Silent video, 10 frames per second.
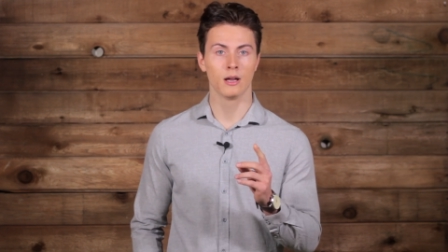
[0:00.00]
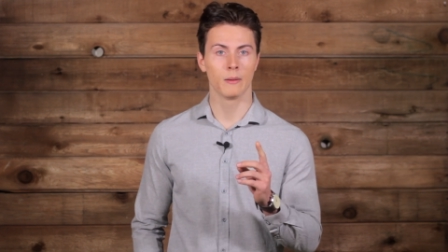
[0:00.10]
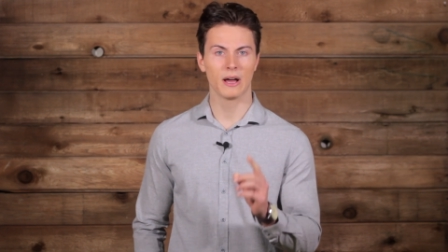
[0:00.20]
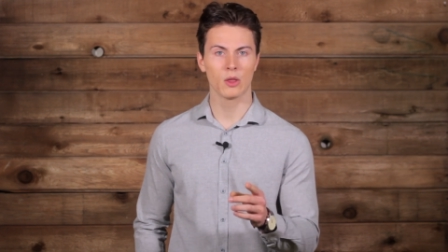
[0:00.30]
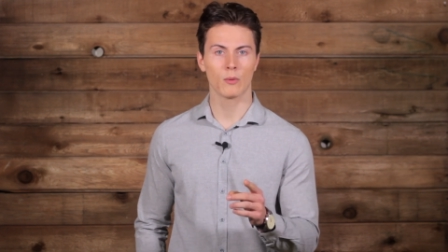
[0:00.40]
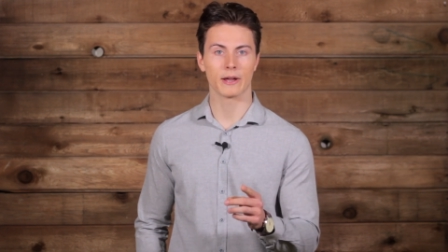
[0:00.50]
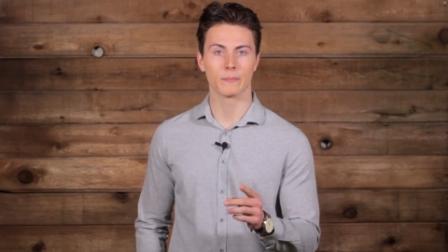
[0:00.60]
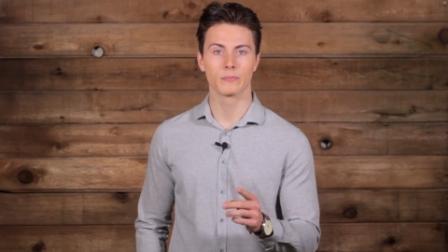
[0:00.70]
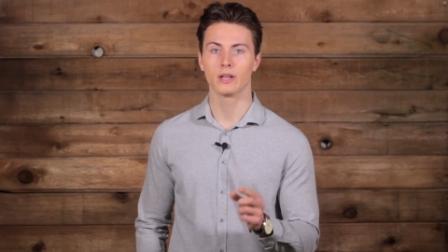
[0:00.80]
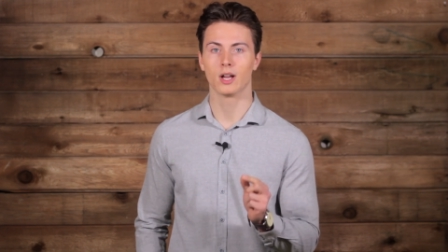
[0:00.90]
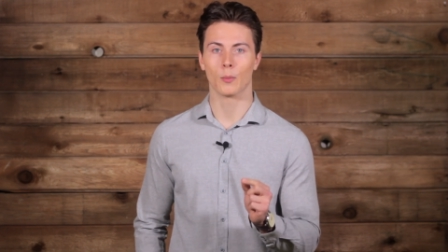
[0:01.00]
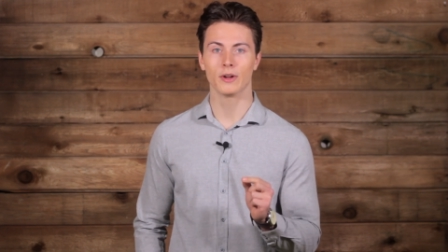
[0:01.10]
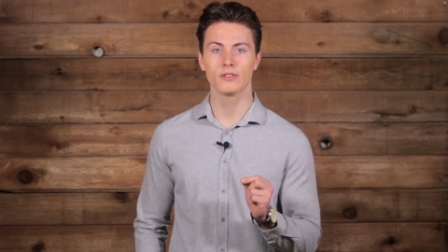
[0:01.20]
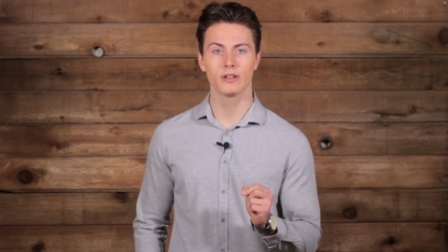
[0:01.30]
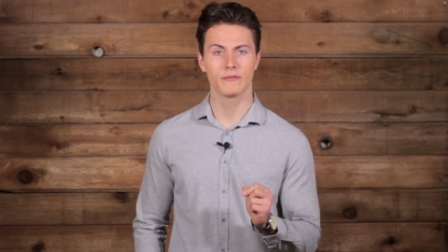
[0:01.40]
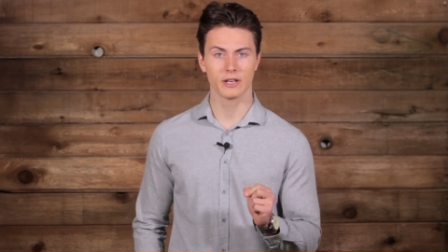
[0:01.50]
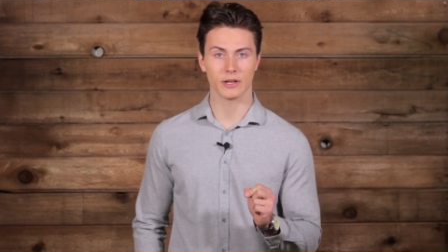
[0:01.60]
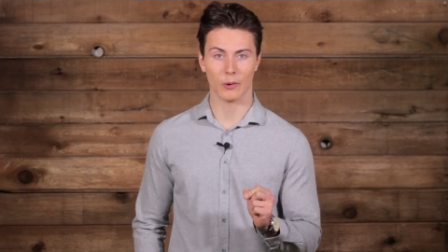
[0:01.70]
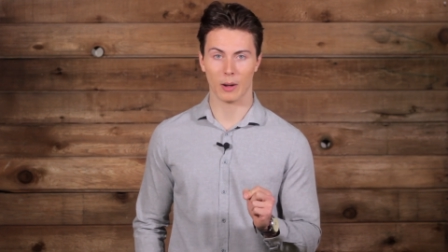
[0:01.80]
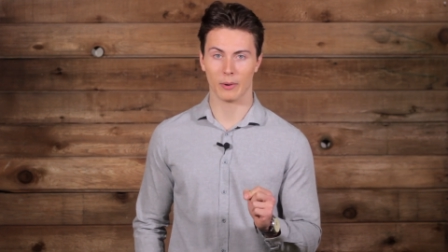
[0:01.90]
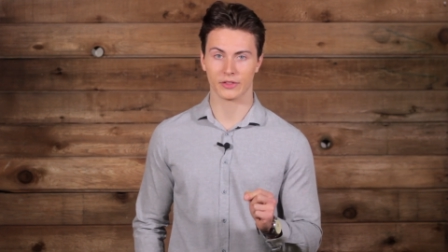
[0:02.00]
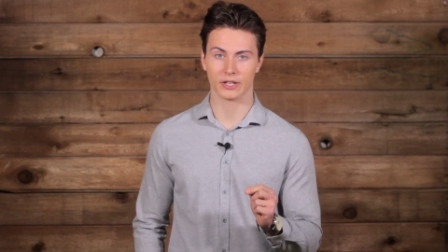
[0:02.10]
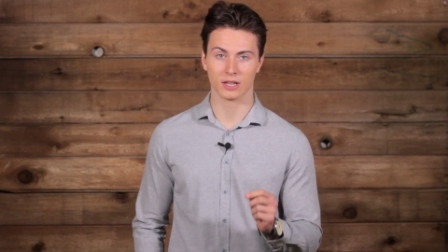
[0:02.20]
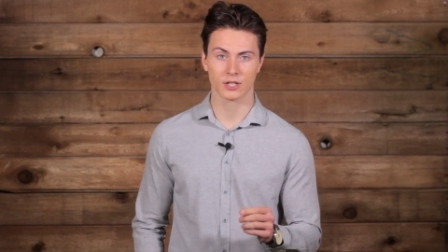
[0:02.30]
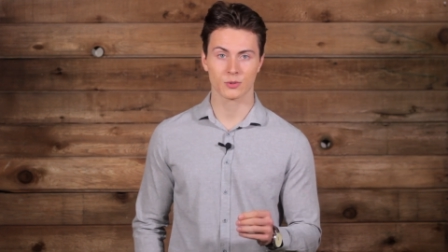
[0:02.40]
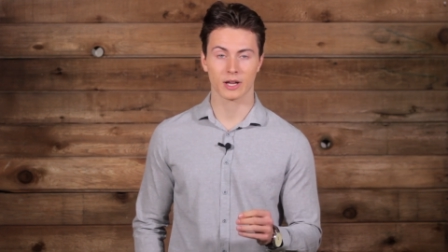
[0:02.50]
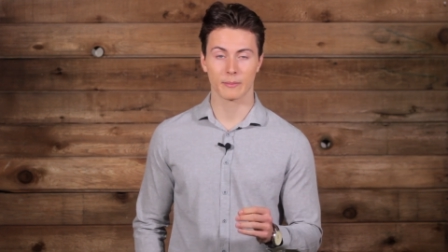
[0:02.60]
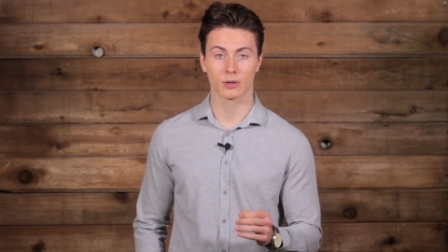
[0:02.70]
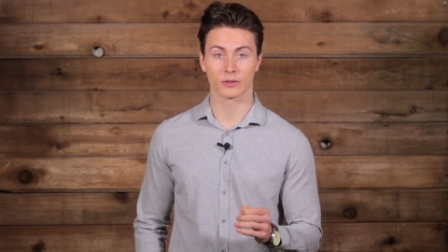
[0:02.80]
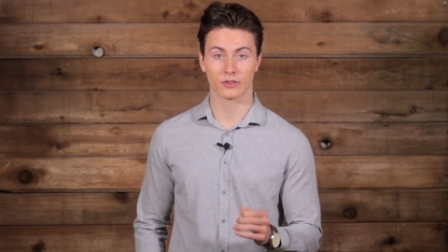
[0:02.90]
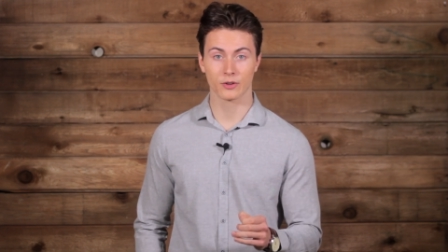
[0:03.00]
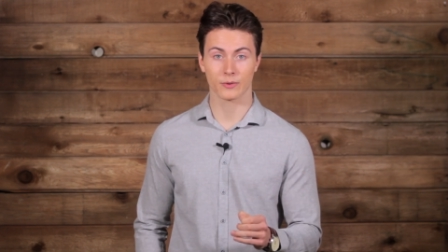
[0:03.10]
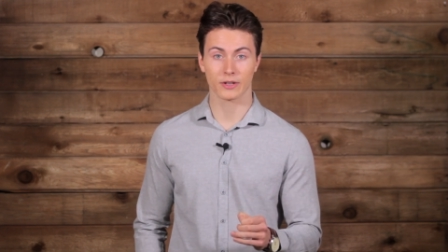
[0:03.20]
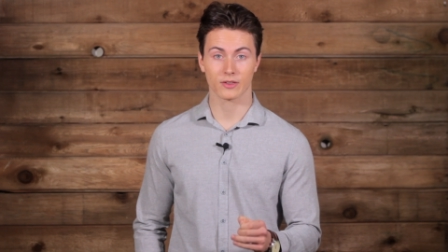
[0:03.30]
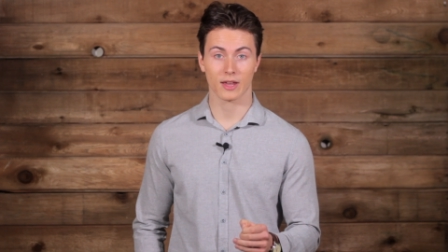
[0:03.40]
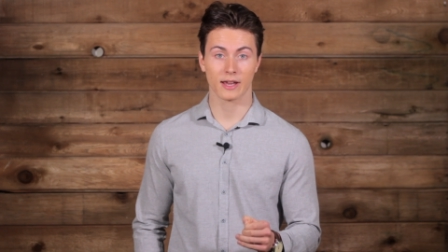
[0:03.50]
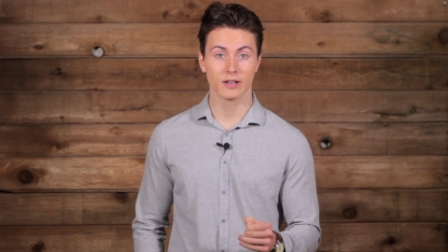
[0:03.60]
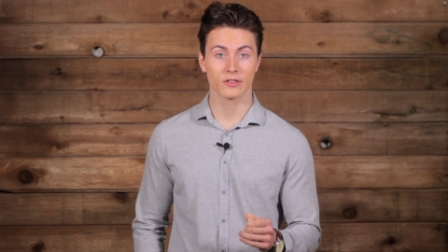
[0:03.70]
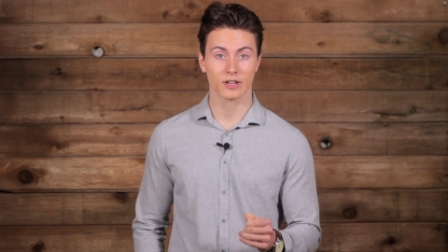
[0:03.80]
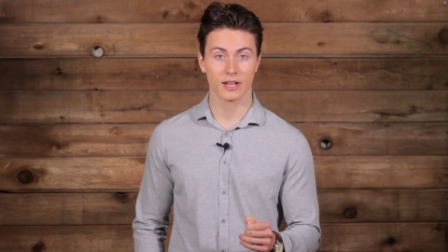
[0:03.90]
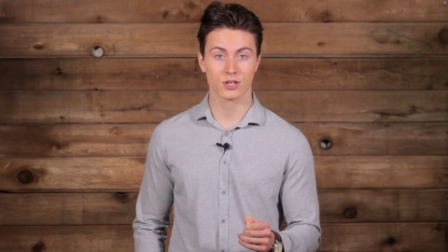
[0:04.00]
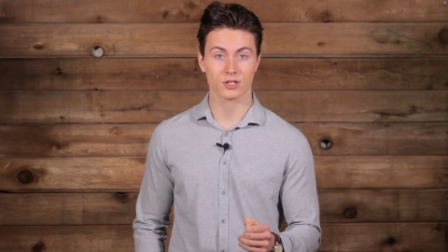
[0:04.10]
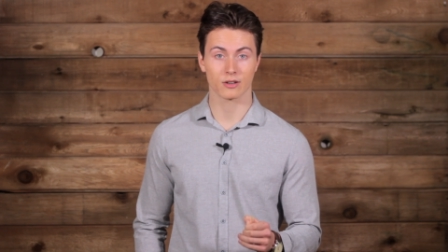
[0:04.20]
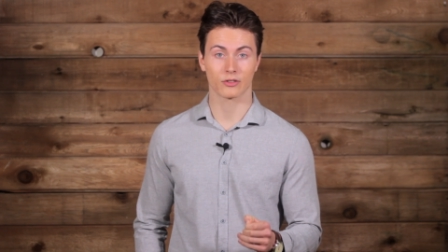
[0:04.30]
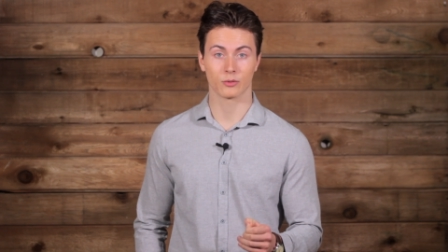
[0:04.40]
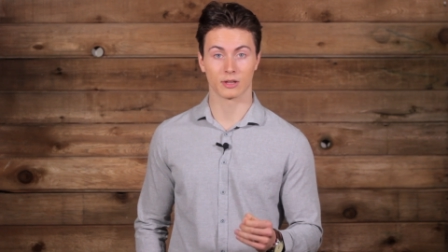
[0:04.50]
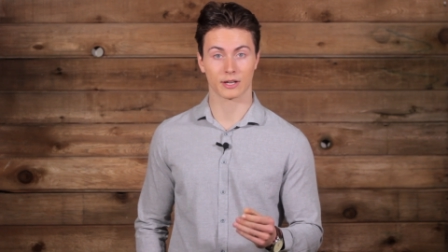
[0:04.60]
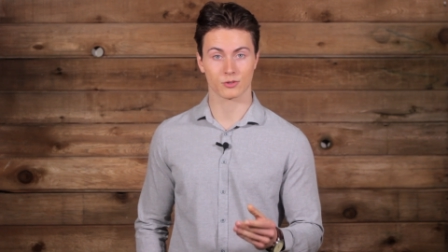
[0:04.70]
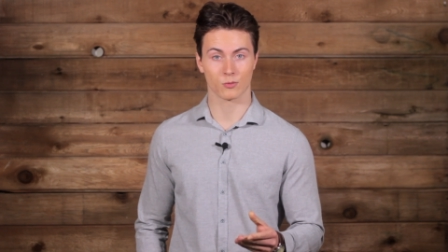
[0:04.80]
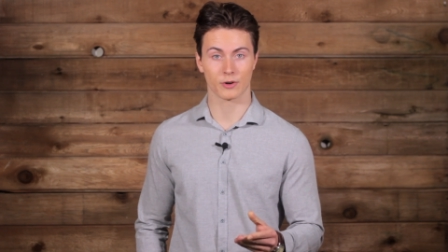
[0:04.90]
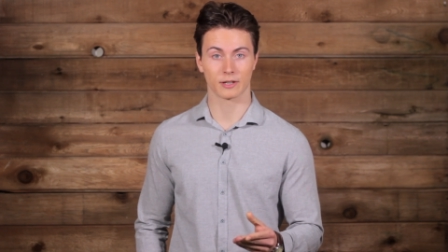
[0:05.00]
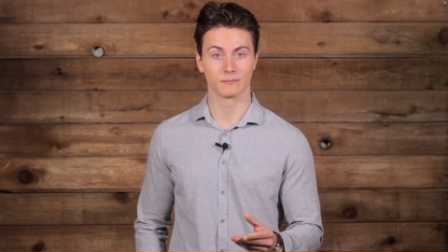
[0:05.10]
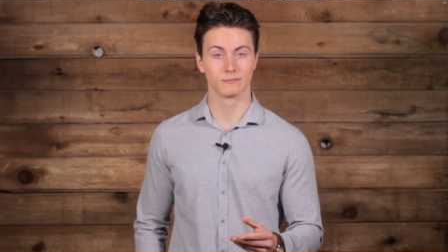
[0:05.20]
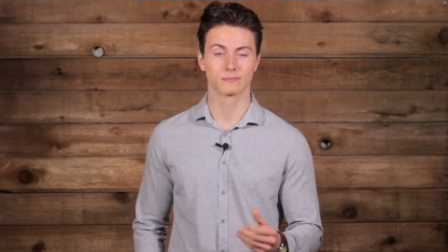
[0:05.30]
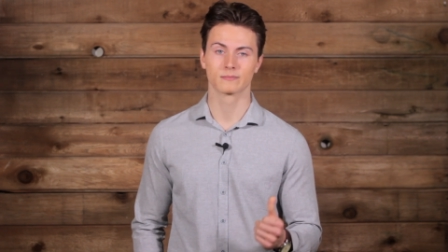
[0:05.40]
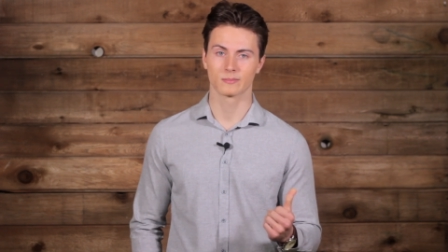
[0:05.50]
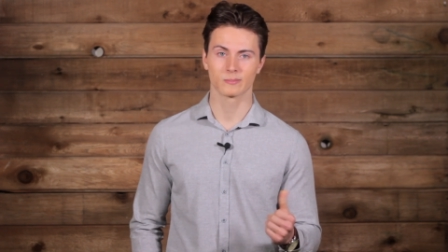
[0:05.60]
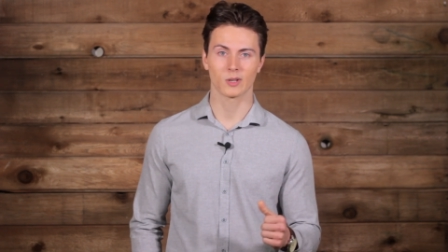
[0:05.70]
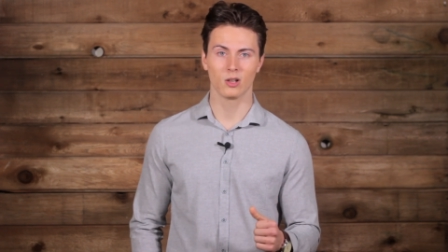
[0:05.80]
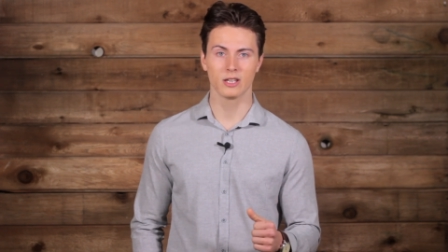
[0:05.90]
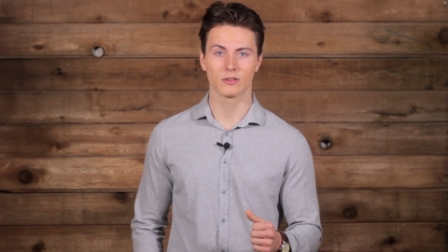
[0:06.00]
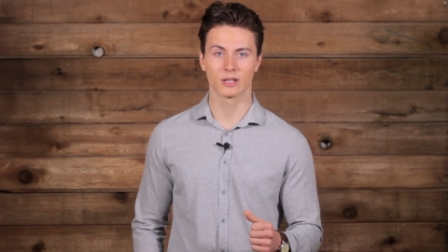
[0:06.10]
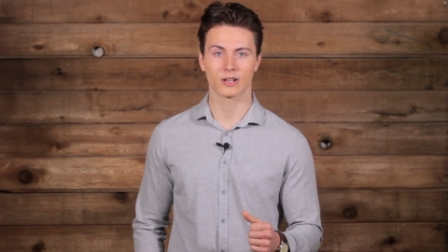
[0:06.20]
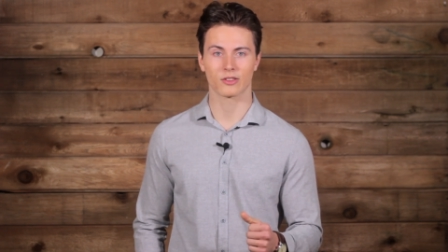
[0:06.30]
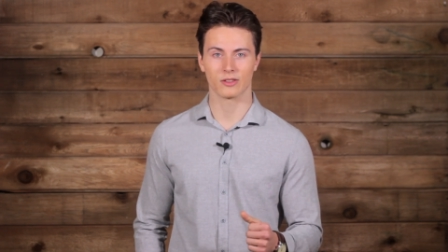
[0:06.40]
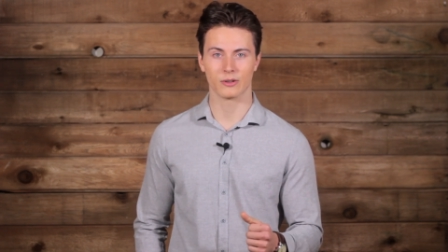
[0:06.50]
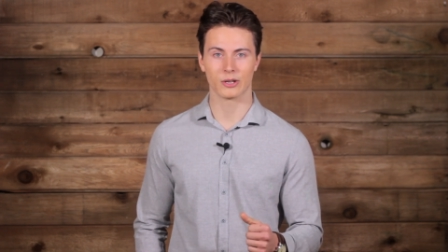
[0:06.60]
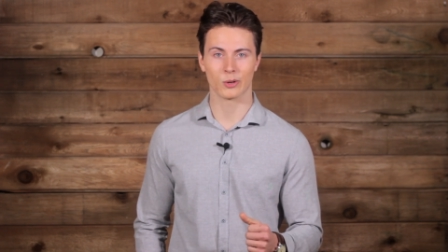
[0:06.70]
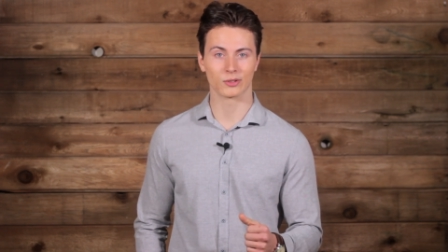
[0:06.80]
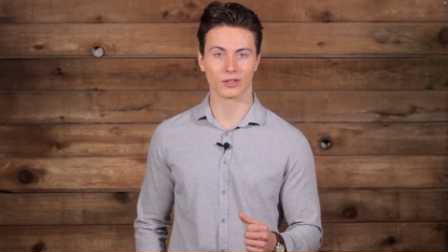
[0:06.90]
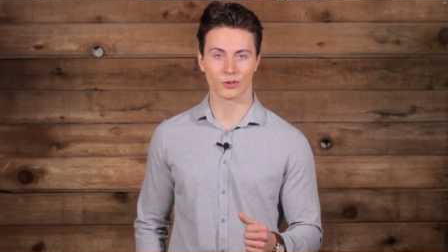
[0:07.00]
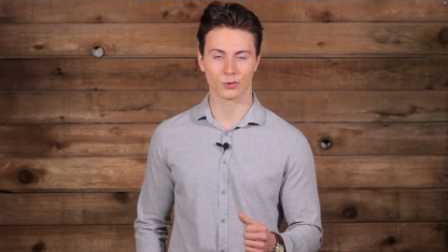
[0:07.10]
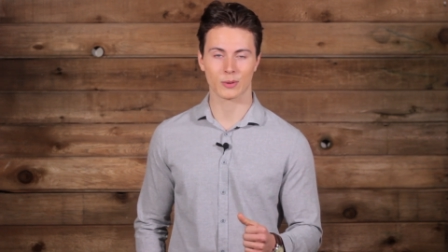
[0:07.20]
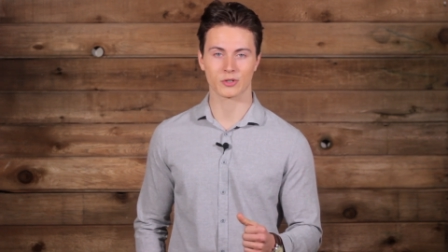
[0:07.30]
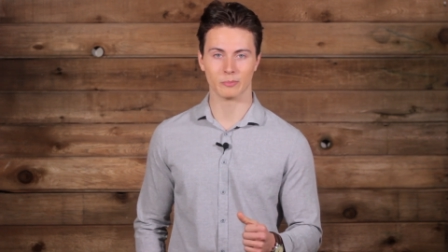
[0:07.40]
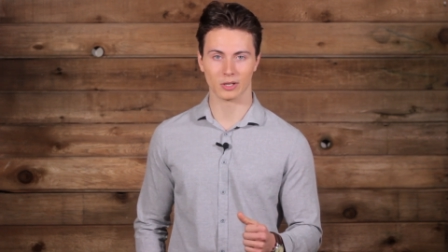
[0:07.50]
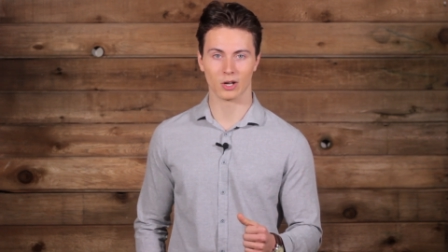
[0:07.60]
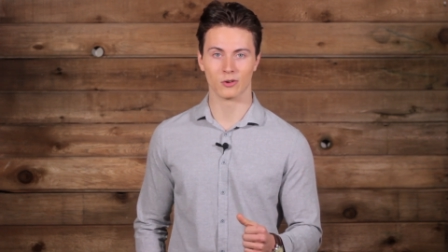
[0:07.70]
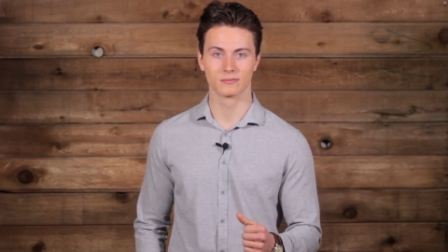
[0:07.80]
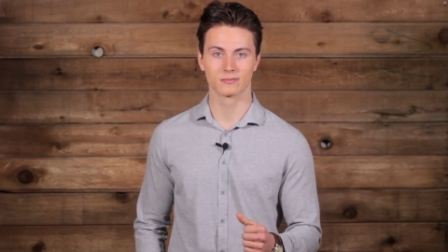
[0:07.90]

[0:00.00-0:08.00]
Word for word: By the way, we did a video about the electrochemical series and its connection to electrowinning. I'll leave a link to the video in the description below.